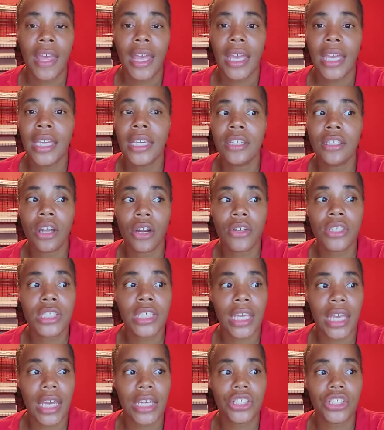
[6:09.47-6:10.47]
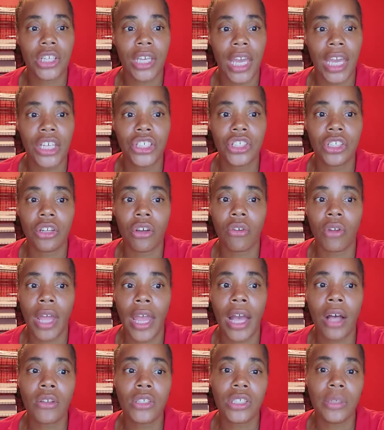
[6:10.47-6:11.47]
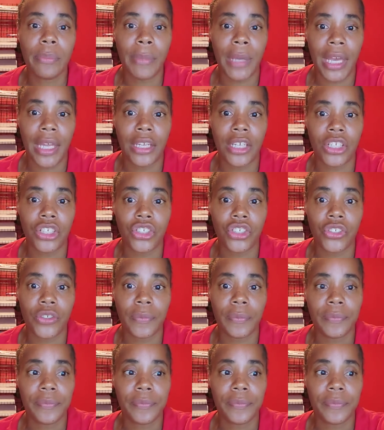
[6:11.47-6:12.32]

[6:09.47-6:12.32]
in nursing education on how to manage